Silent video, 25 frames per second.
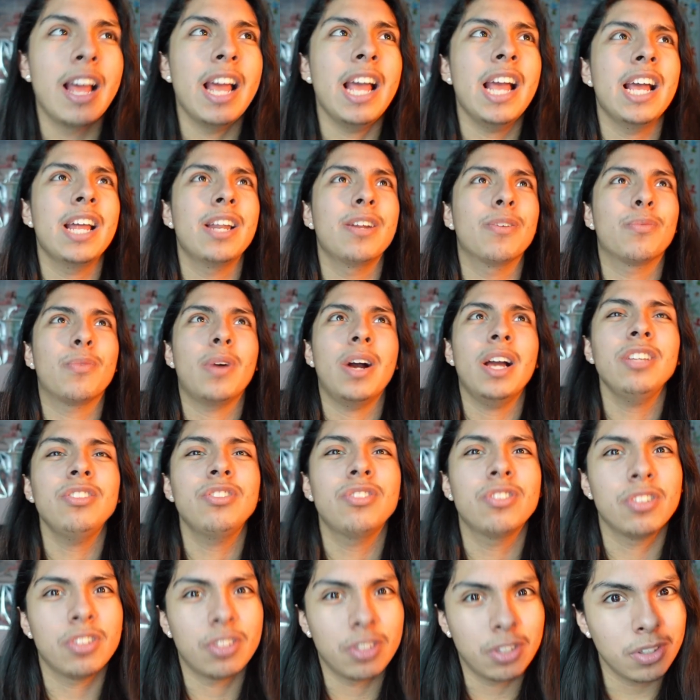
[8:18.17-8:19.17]
And why
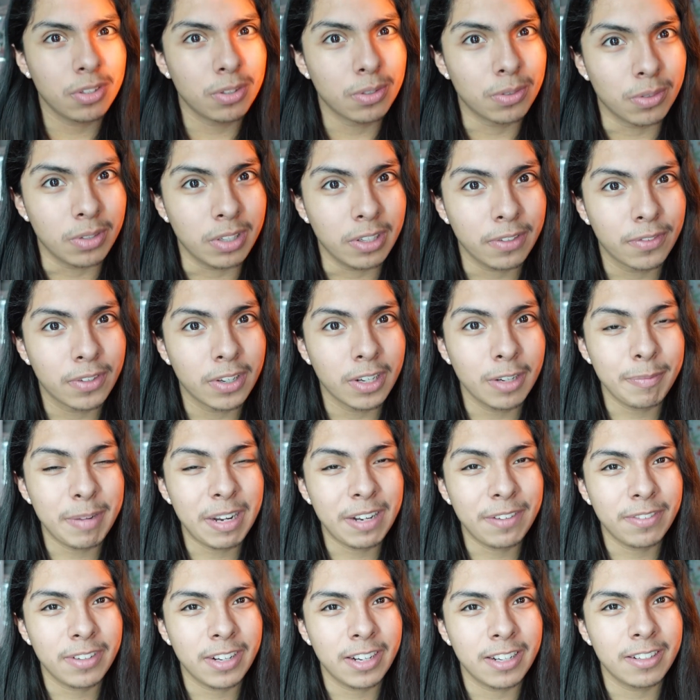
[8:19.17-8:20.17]
should you? If you're
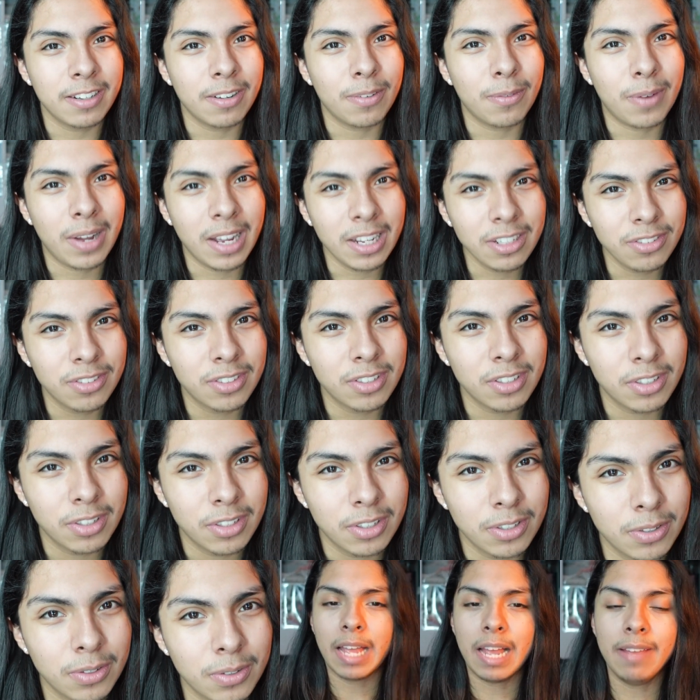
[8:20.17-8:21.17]
my friend, why should
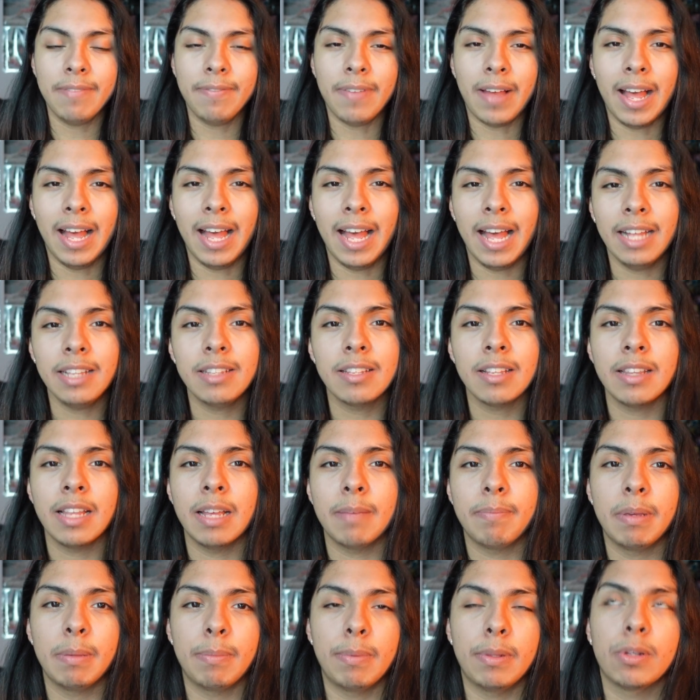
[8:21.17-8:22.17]
you? I had to
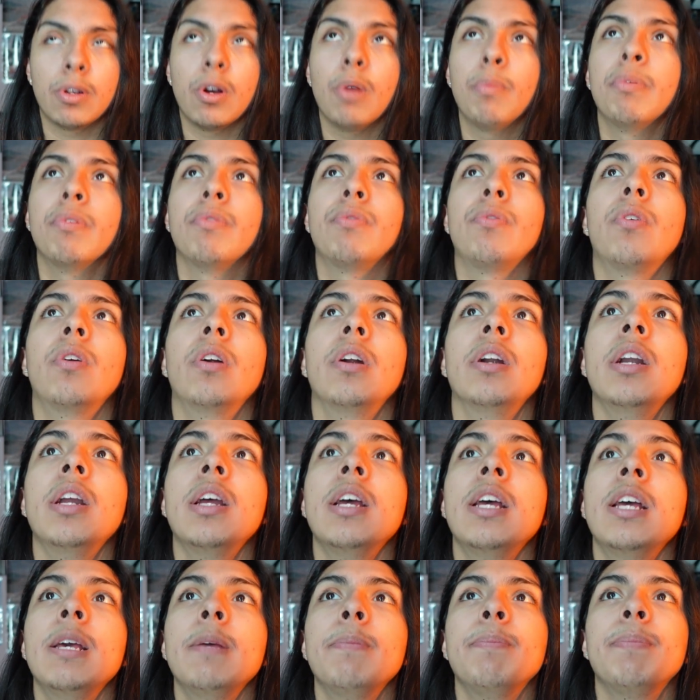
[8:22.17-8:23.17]
let people go before,
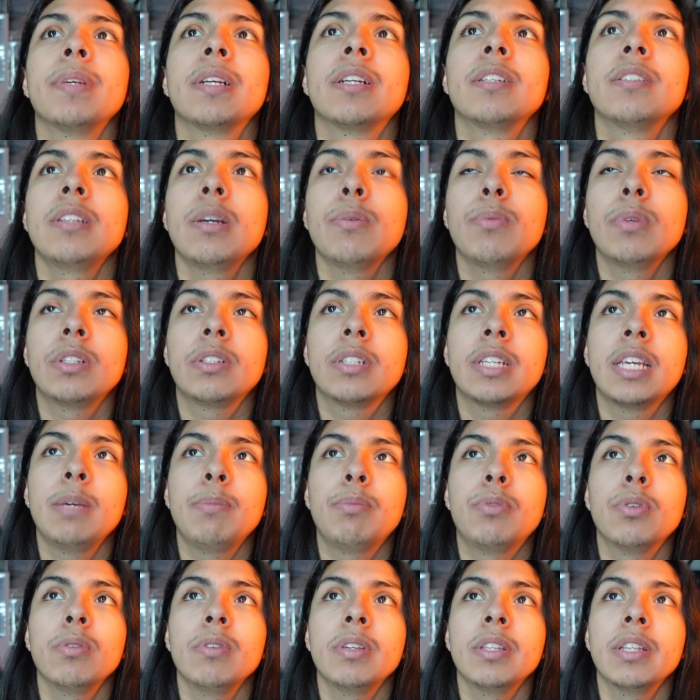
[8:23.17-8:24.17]
because they would
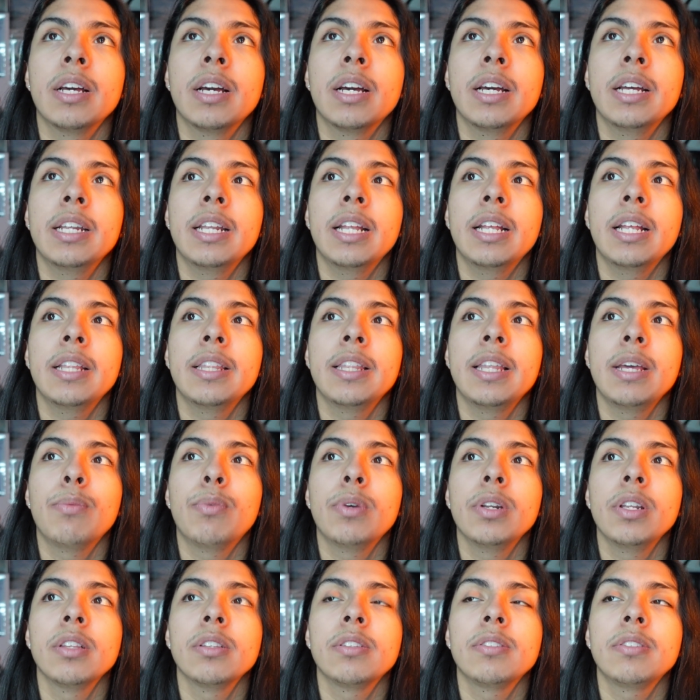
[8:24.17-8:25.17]
keep doing that and they
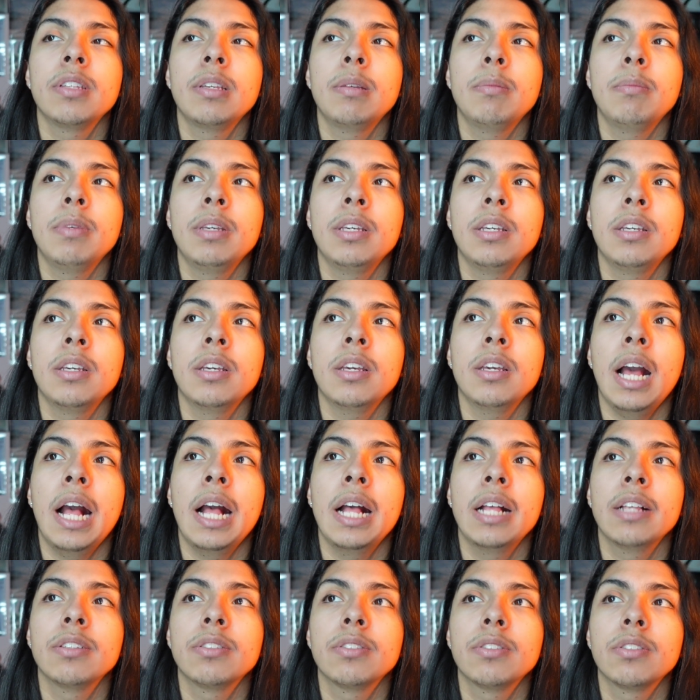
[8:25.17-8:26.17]
wouldn't see me
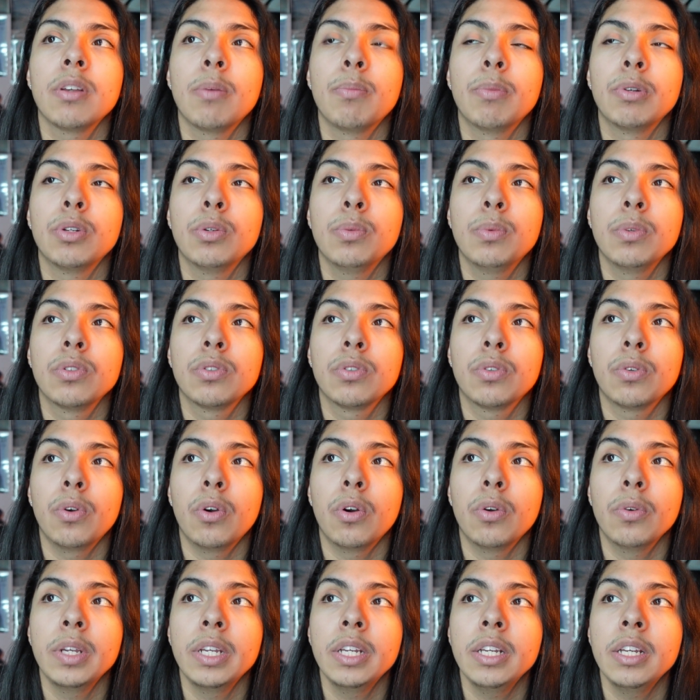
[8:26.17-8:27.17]
as someone who was
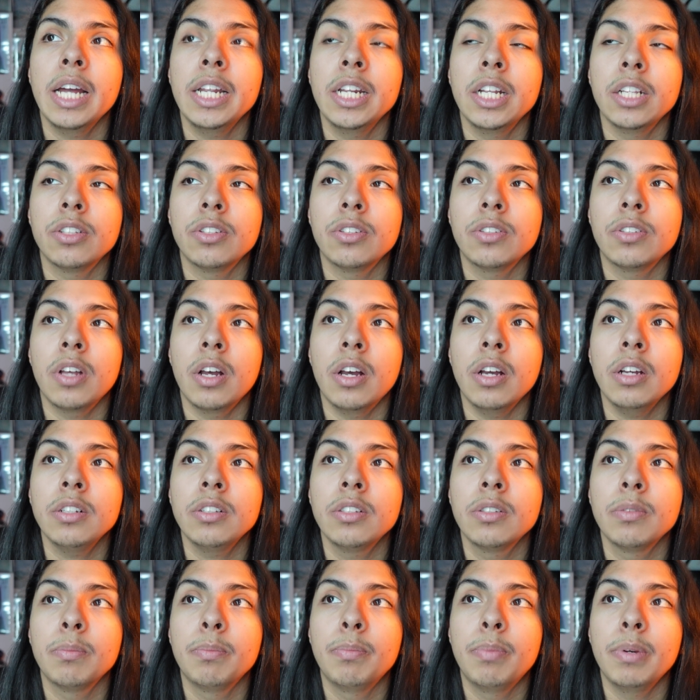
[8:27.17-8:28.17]
growing, and it
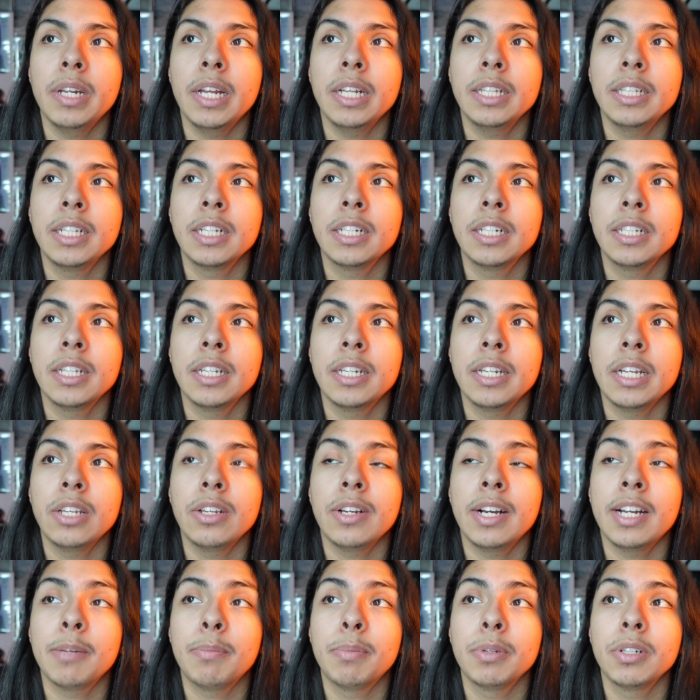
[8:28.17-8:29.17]
sucked. But at the end of the day,
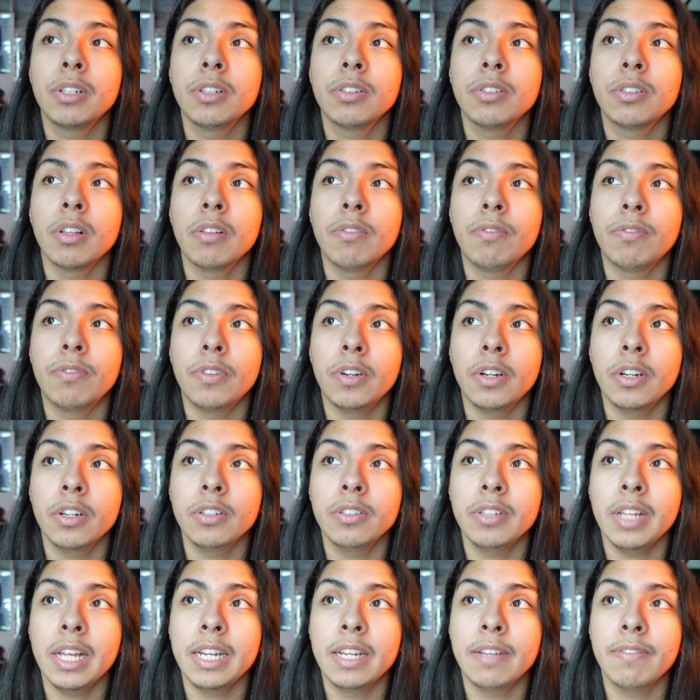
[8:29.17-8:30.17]
you gotta put yourself
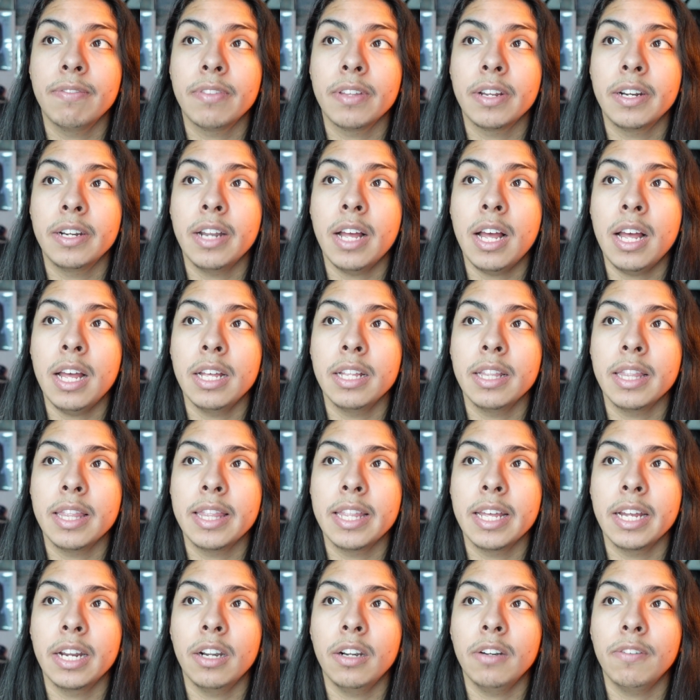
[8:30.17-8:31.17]
first, and if they're not
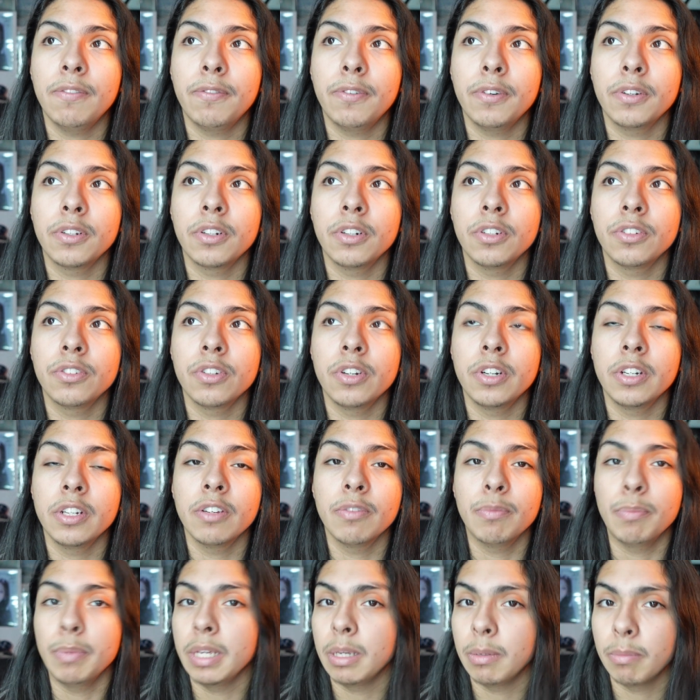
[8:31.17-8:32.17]
there for your journey
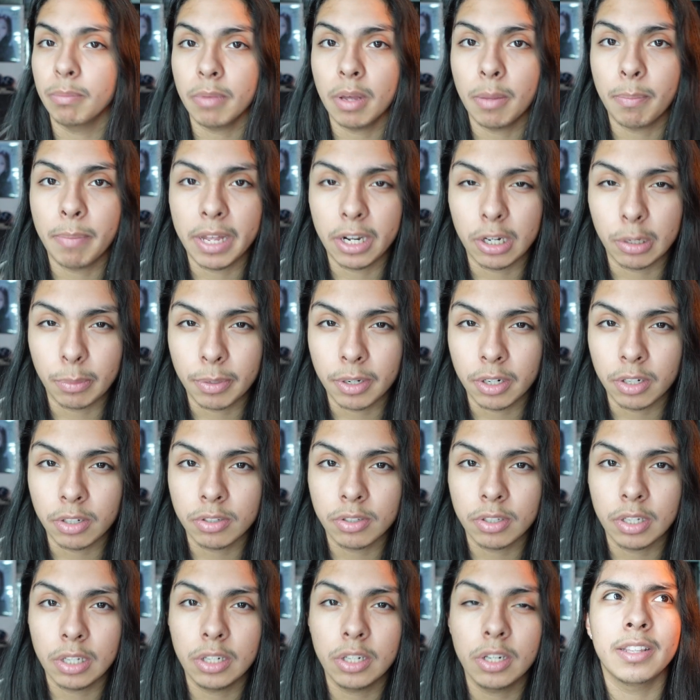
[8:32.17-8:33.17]
of being a better
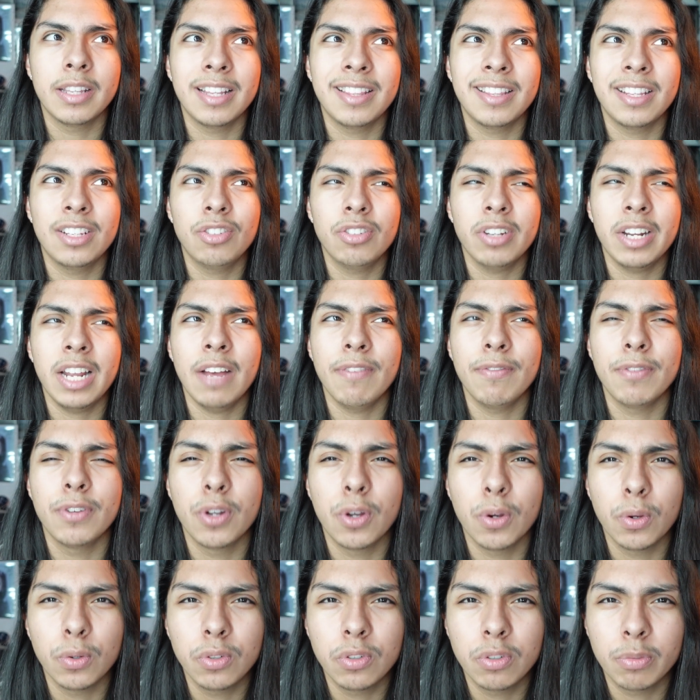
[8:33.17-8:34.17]
person, then they should have
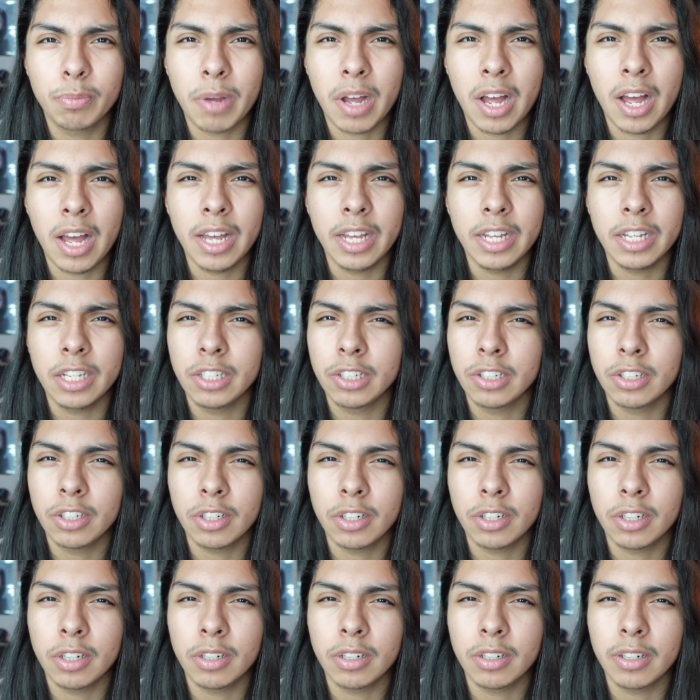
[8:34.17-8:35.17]
no spot in
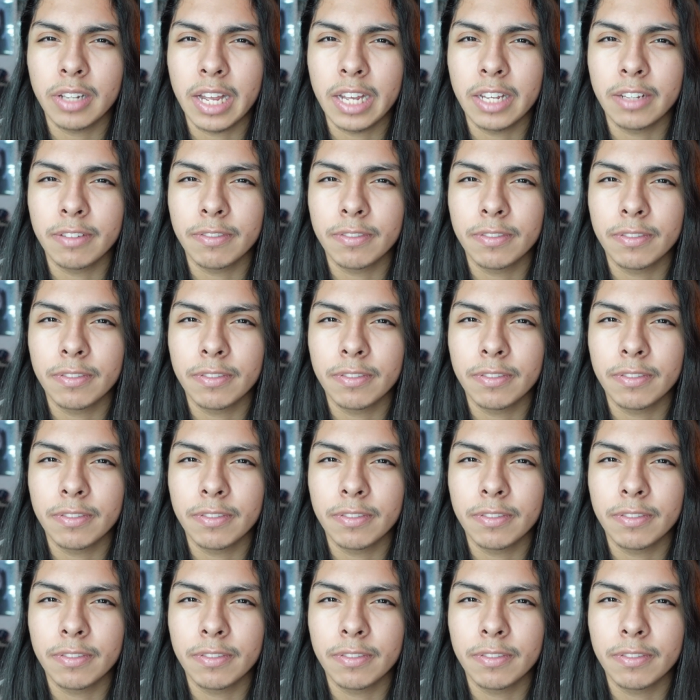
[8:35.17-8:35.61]
your life.